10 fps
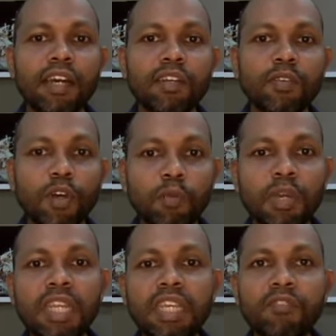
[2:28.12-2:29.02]

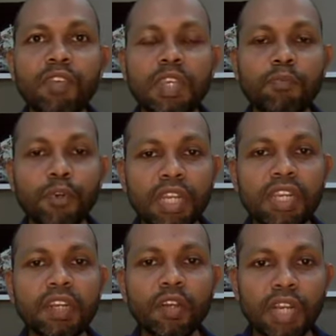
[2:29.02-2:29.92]
normally we put it
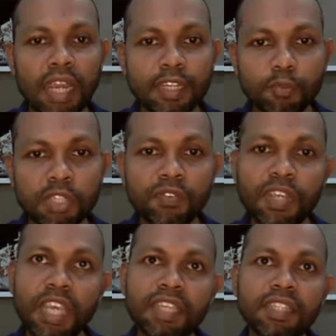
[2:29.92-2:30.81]
into client
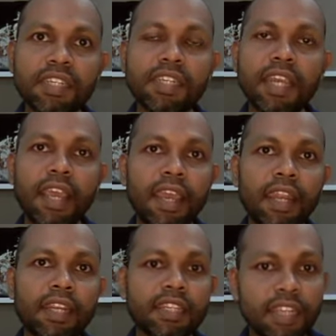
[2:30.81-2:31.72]
specification
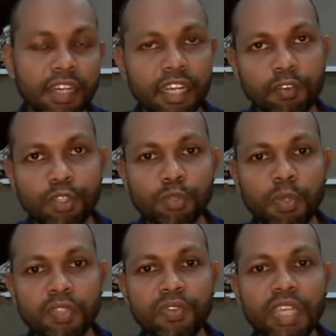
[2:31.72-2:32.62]
and internal review the
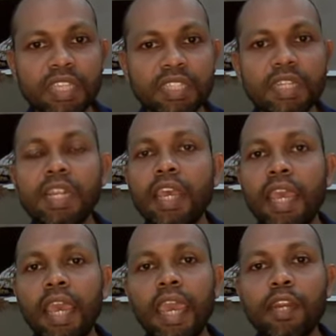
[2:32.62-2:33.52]
specification
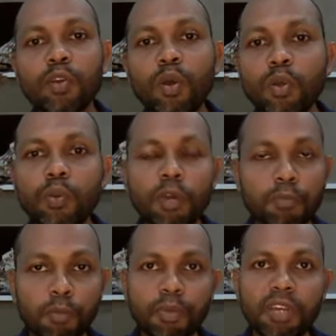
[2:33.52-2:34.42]
and go to a
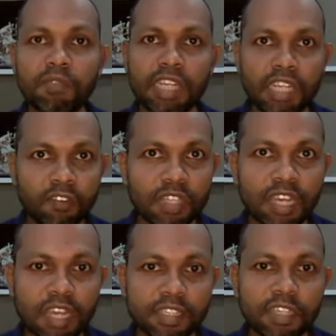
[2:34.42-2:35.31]
proper meeting with the
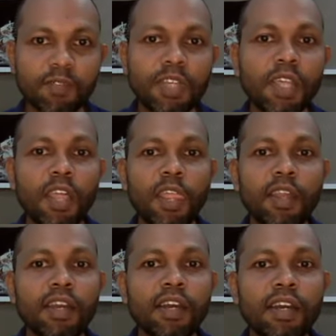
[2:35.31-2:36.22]
customer
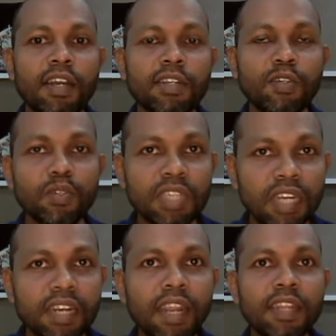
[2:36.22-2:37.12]
to
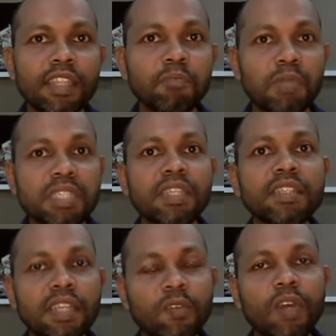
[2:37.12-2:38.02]
generate the
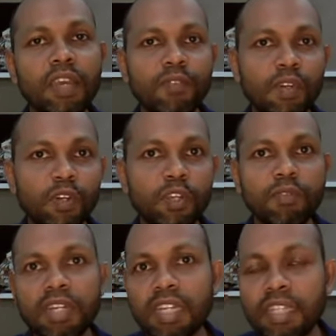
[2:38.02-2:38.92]
business requirement
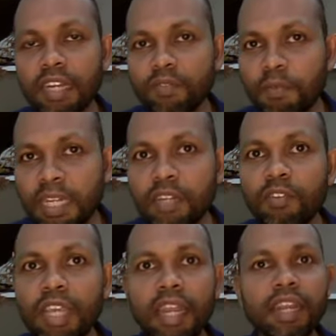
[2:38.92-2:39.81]
document. In that meeting,
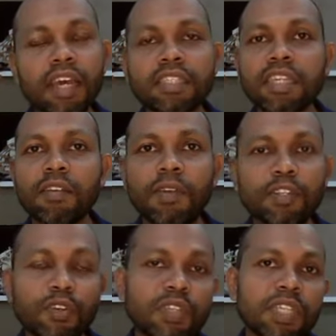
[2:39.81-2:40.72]
we can ask about
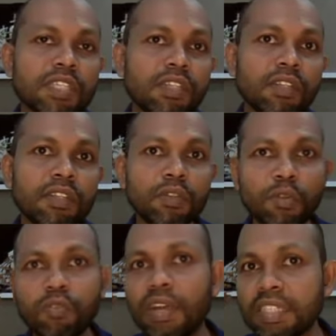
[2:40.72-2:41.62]
the questions,
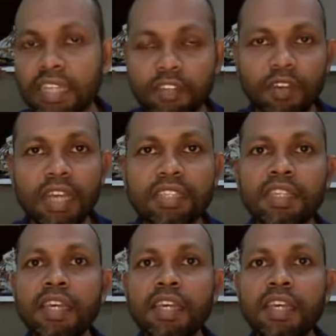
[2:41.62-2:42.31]
look, what's the device,